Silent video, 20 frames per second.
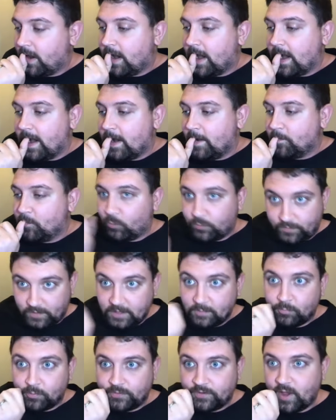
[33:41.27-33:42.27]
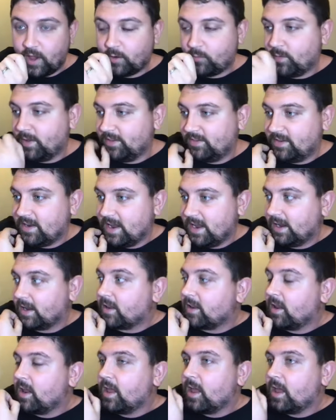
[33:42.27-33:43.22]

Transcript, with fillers: Um, and we'll talk Wednesday.